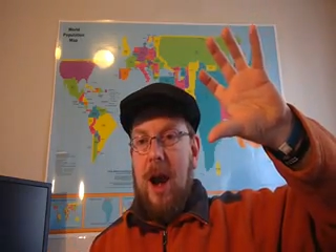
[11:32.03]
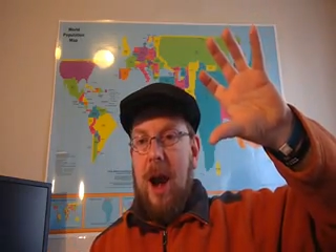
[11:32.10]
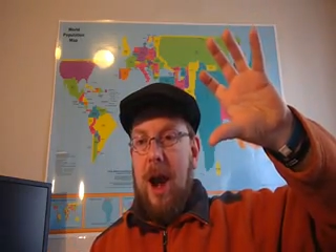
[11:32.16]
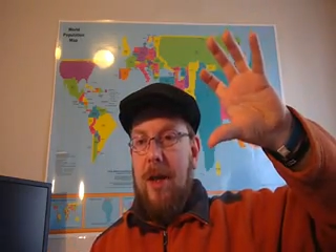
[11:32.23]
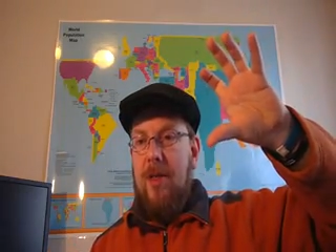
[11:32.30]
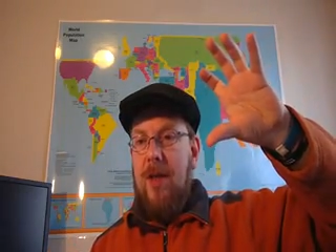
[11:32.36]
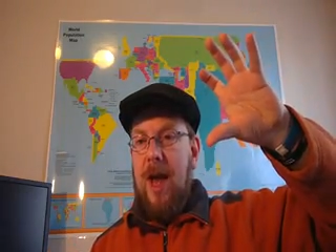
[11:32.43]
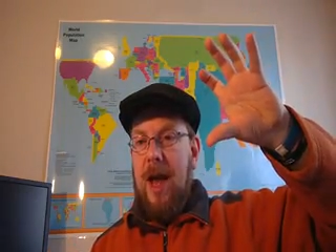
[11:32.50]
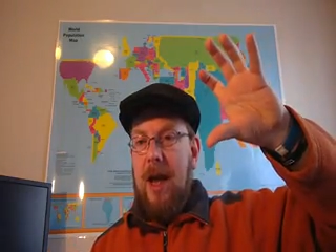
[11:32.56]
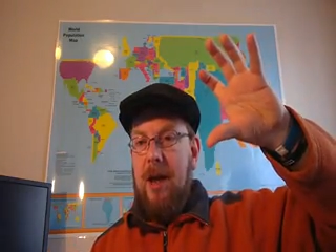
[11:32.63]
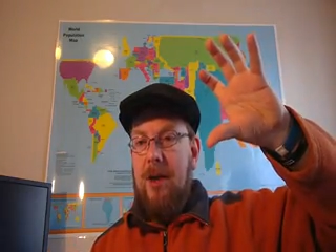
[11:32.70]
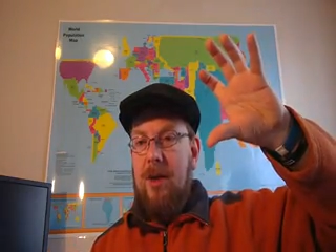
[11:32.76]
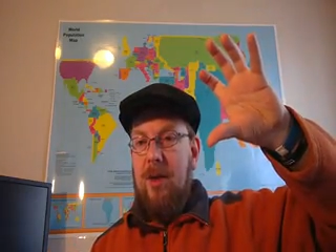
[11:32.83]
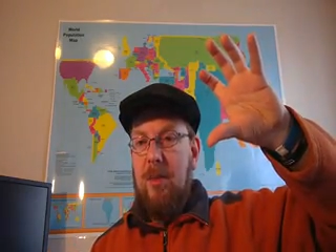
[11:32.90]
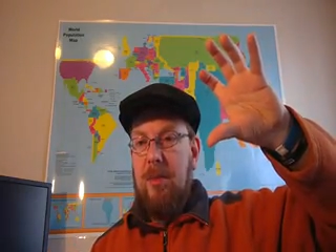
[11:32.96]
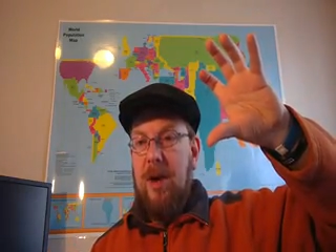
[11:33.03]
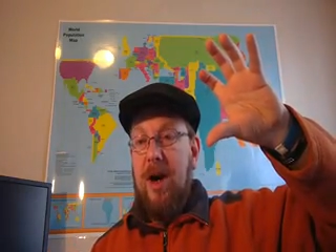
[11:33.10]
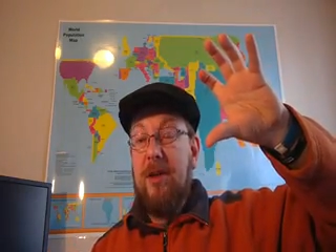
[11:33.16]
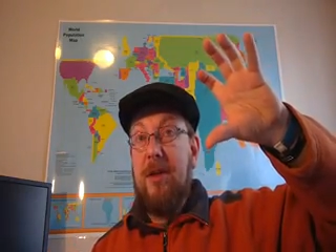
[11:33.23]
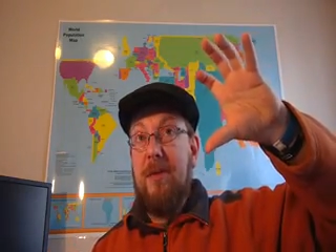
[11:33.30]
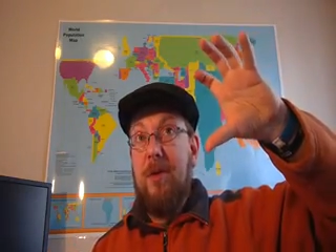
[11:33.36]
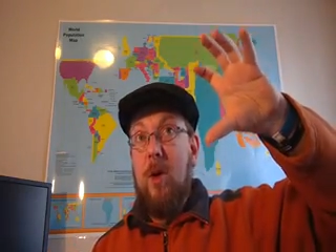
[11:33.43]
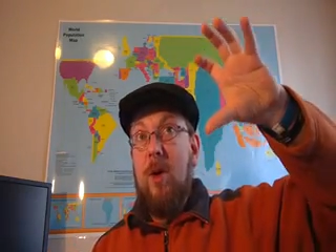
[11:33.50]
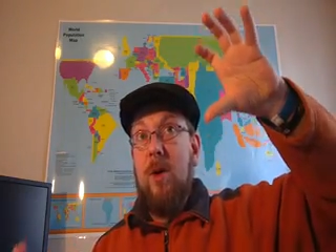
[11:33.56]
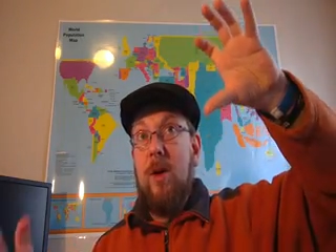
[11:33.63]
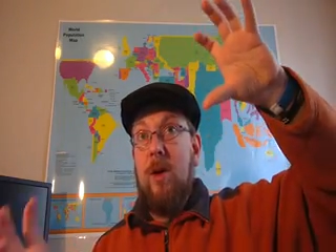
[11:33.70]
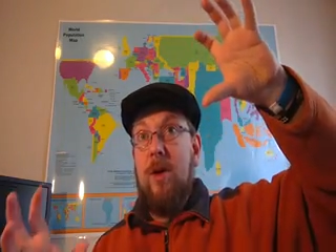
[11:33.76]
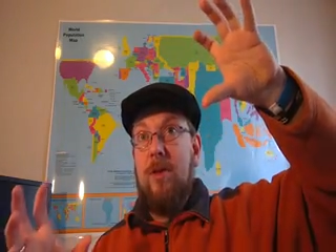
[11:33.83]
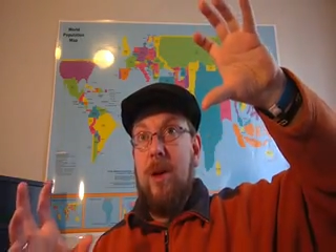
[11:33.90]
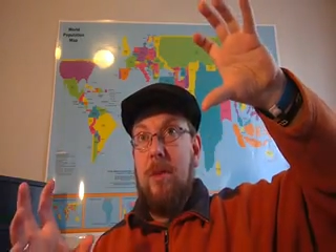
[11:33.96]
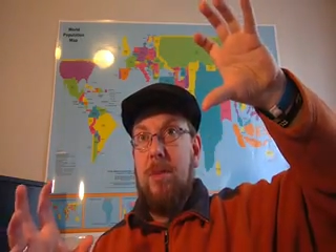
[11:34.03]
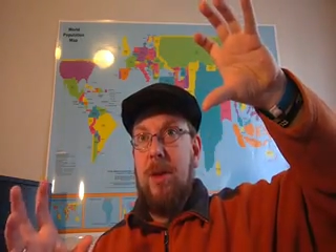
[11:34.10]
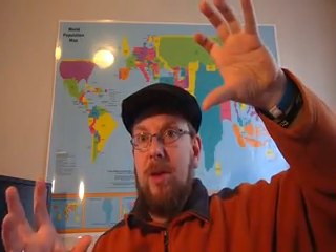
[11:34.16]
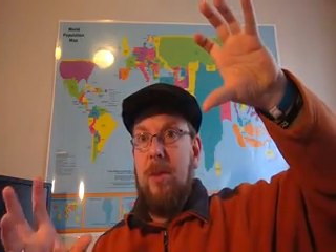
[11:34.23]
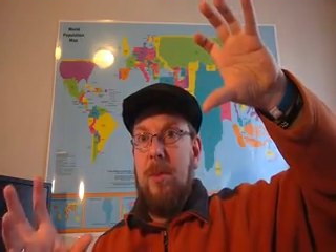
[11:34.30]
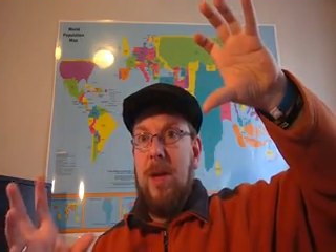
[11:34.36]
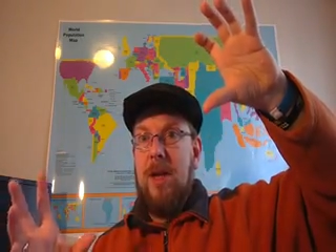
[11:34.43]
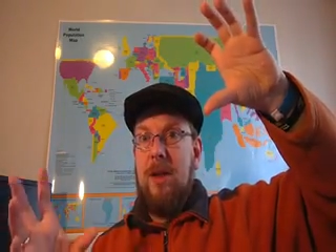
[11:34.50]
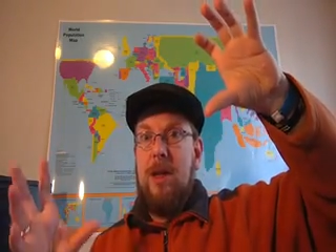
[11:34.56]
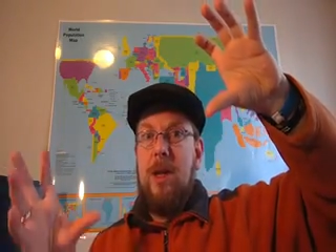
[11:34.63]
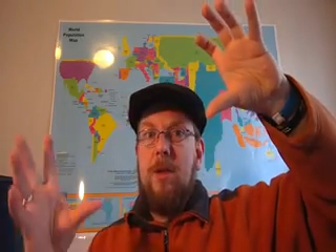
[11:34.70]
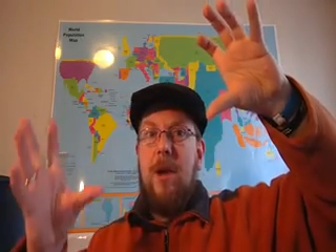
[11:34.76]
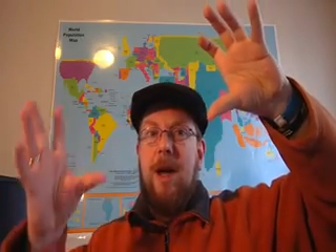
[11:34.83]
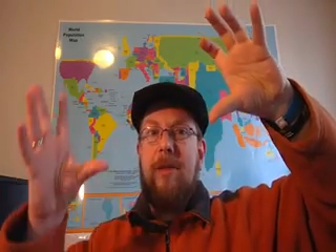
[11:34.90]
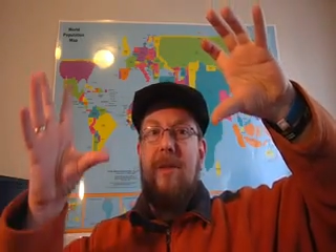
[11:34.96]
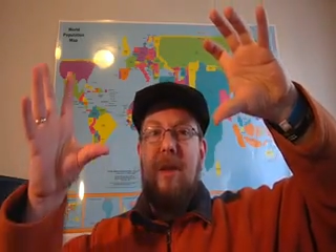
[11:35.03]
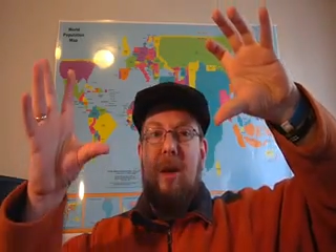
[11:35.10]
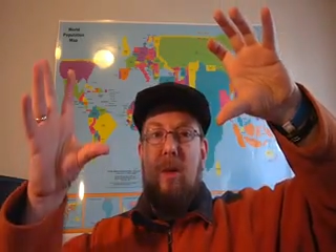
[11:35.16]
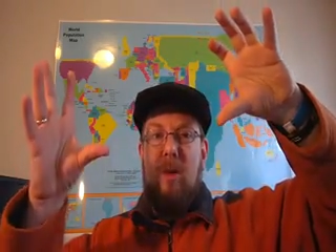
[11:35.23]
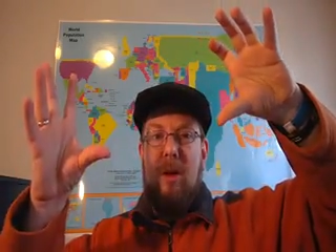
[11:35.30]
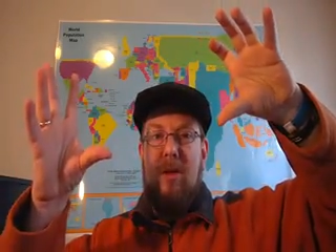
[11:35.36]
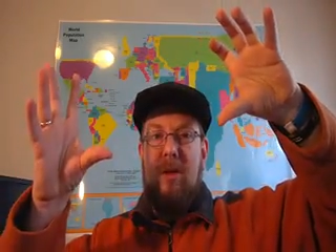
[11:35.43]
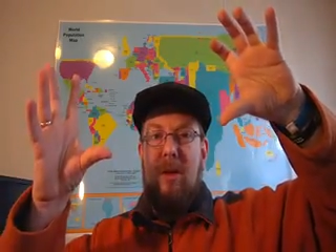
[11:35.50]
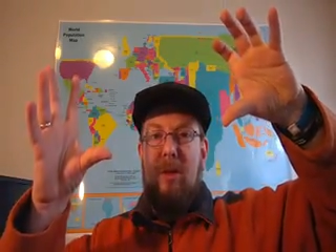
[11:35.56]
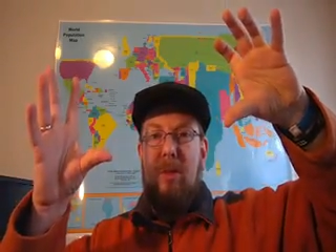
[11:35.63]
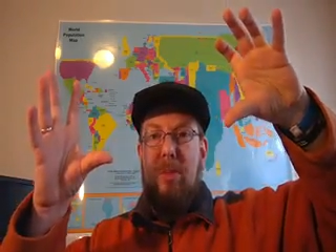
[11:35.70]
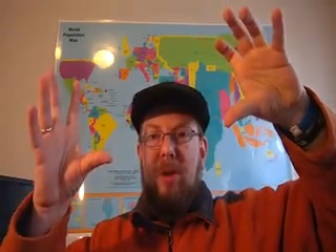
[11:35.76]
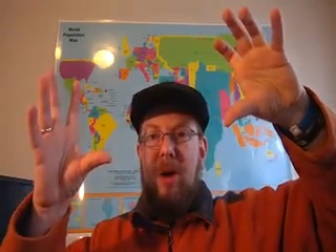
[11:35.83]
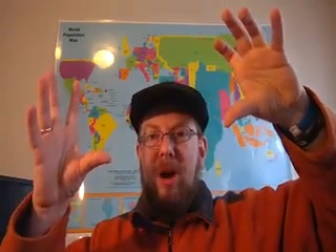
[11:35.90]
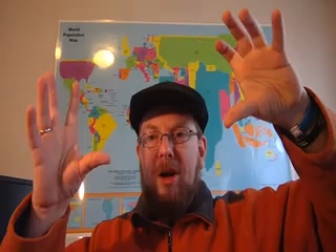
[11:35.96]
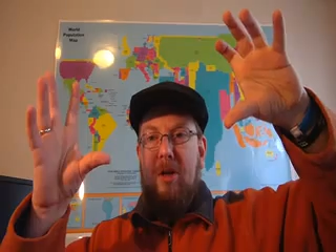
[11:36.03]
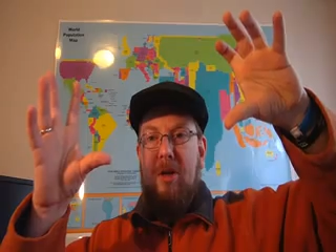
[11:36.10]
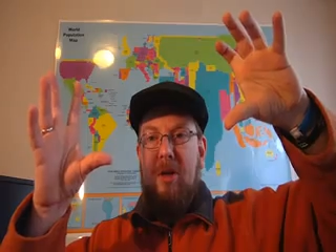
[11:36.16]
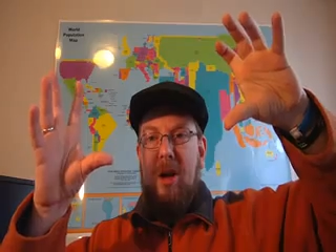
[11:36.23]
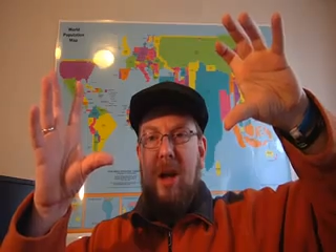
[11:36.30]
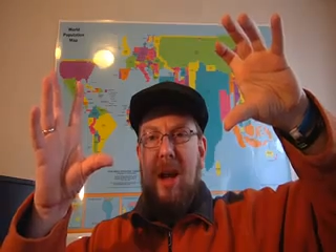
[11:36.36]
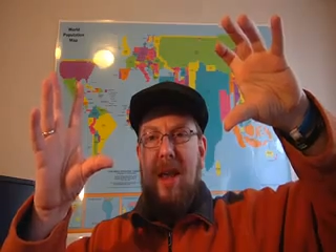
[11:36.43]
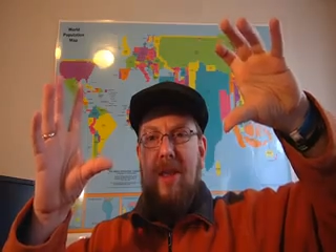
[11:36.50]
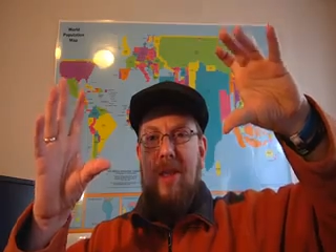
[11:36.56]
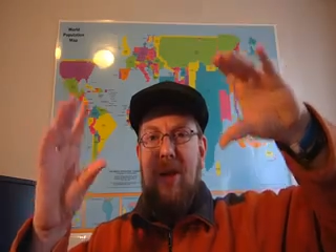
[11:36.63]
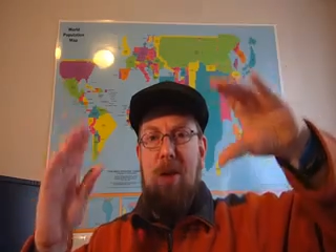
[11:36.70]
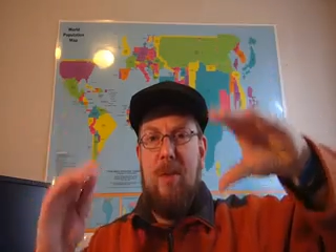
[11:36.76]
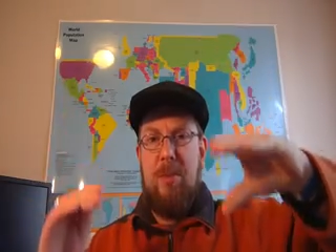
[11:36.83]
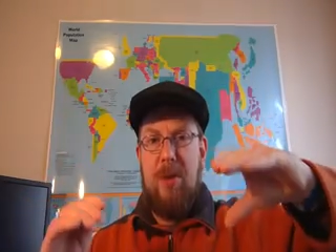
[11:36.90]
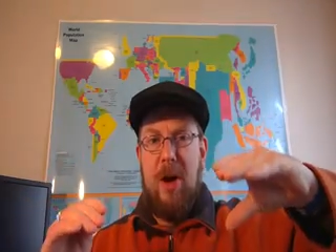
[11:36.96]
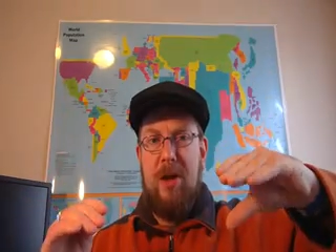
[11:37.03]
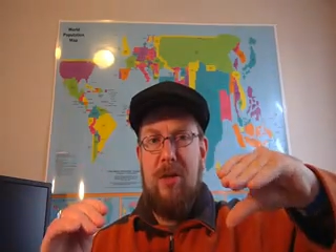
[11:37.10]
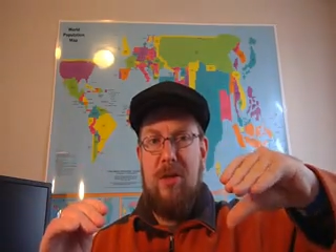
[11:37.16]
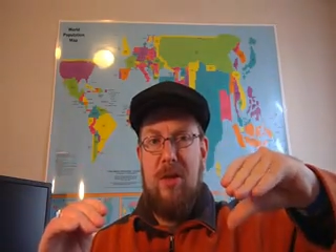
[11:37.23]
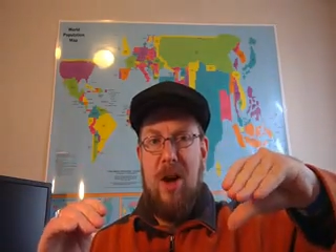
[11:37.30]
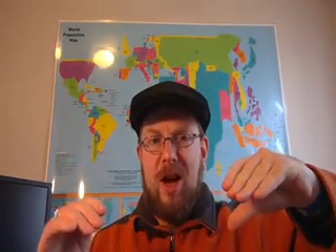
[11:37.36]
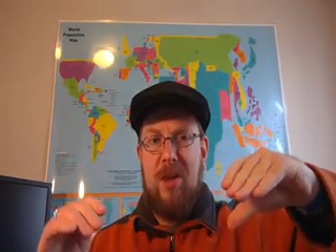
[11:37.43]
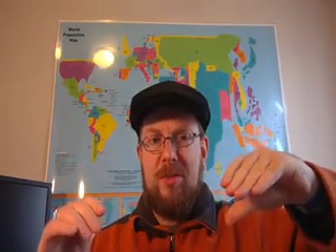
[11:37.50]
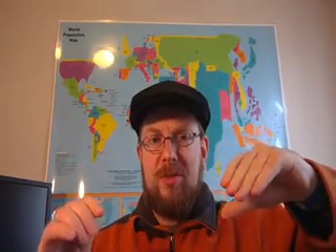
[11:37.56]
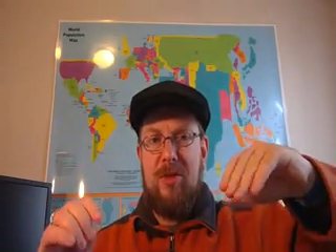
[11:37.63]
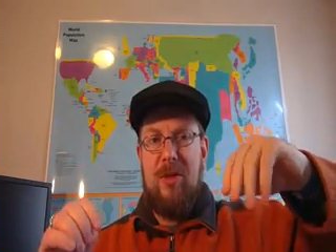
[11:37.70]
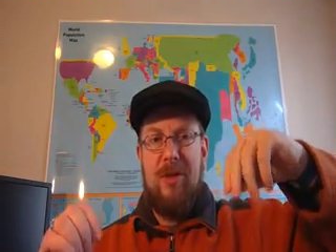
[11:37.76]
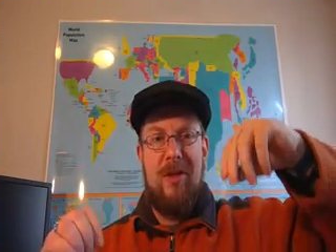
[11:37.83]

And then the price of oil goes up a little bit, and U.S. increases production, and the price drops.